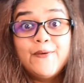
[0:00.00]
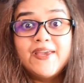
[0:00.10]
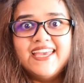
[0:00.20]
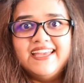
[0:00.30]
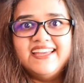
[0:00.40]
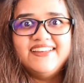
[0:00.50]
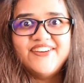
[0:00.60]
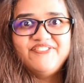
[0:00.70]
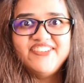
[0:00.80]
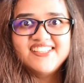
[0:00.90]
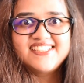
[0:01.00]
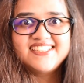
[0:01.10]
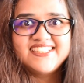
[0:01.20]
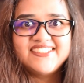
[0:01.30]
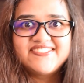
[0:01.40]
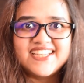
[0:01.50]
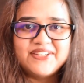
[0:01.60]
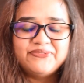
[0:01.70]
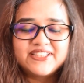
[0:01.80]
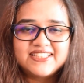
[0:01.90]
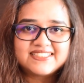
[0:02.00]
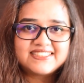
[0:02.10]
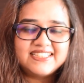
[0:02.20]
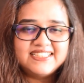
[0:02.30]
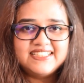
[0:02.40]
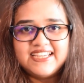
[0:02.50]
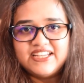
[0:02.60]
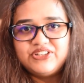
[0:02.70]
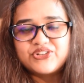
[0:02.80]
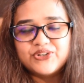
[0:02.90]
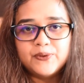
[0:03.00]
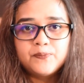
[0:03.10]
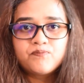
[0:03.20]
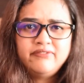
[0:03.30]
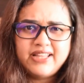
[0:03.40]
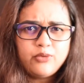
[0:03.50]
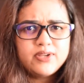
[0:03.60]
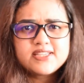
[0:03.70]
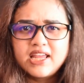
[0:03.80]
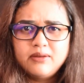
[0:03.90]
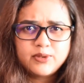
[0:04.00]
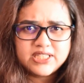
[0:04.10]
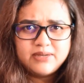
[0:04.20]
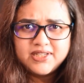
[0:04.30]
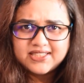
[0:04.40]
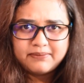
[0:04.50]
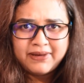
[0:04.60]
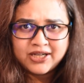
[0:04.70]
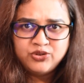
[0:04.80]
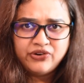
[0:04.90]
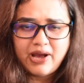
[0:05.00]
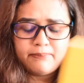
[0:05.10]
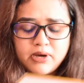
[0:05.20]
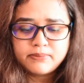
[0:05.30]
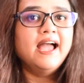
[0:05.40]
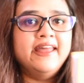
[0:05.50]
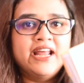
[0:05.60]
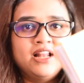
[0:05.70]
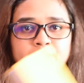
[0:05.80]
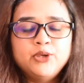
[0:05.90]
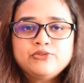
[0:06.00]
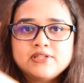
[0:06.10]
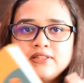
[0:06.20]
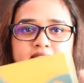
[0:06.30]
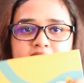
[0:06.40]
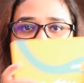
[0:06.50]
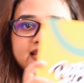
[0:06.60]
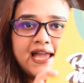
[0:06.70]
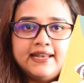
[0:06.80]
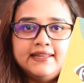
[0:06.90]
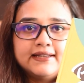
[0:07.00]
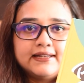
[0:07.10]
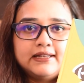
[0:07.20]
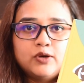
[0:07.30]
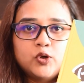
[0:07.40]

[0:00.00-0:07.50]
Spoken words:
Okay, I wasted enough time with this intro. Without wasting any more time, let's get back to the wrap up. And I'll be using this handy little